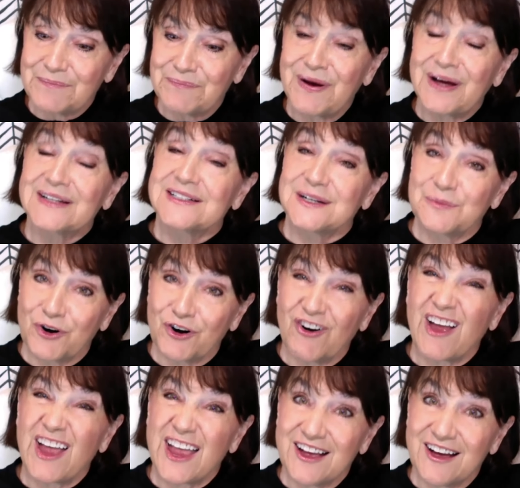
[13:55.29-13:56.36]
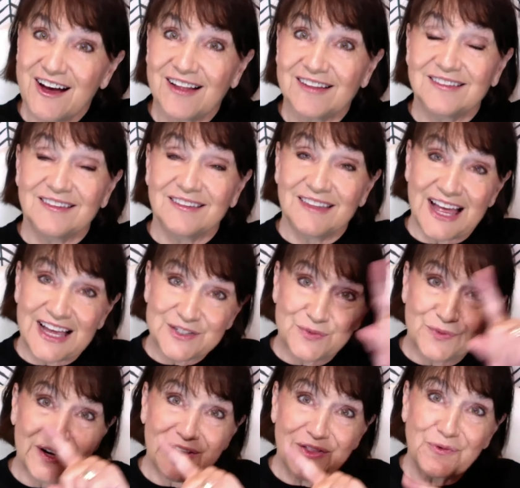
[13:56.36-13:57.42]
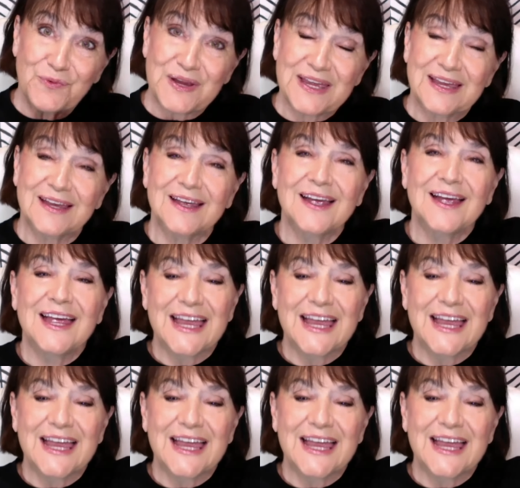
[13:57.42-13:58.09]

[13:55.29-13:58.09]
But tomorrow, hang on, last one of the week